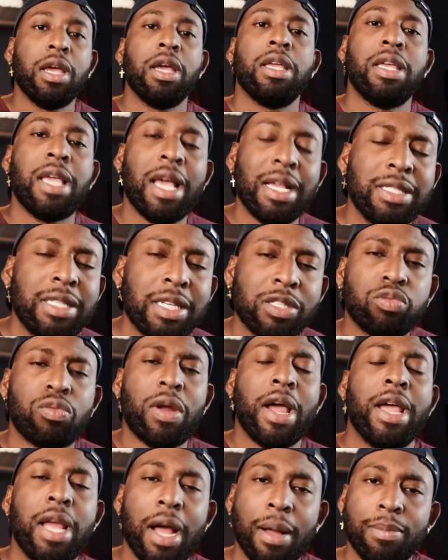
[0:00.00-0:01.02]
Yes, that's
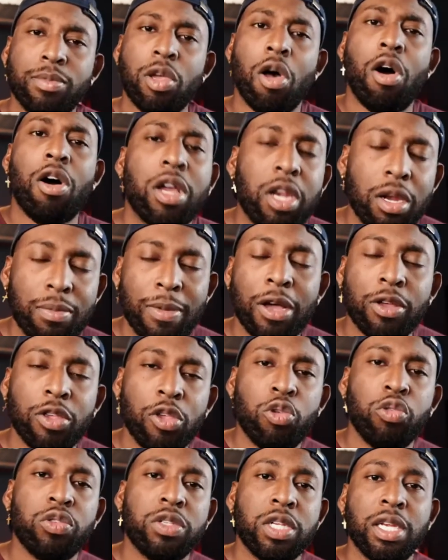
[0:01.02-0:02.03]
right. I'm talking about
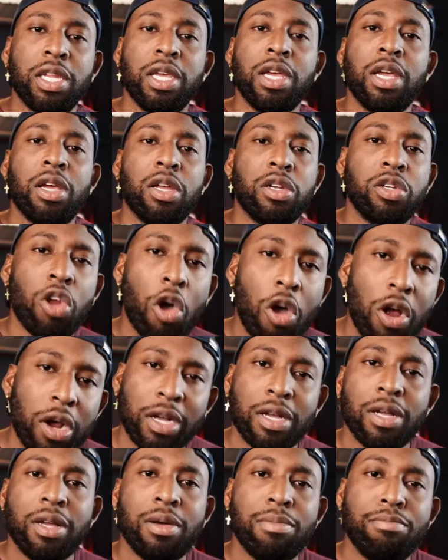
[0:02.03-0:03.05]
using
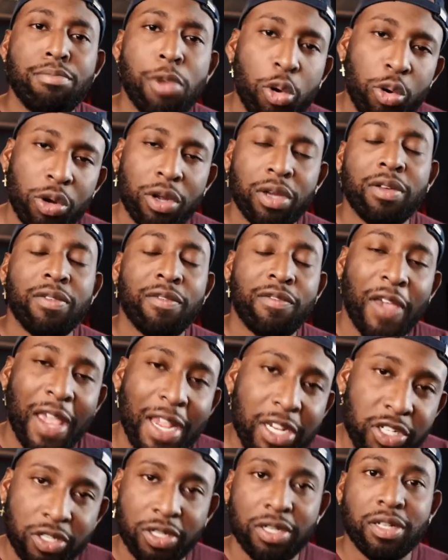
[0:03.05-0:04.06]
dark
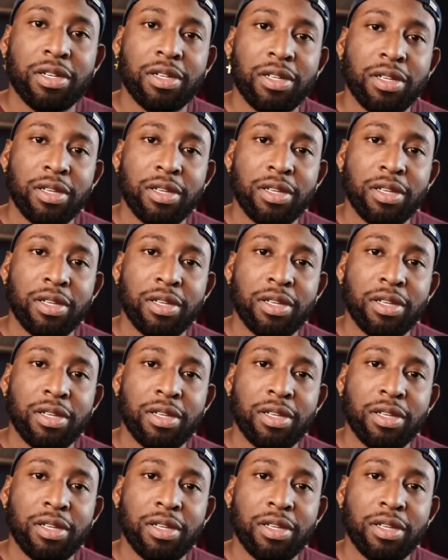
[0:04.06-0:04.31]
motivation.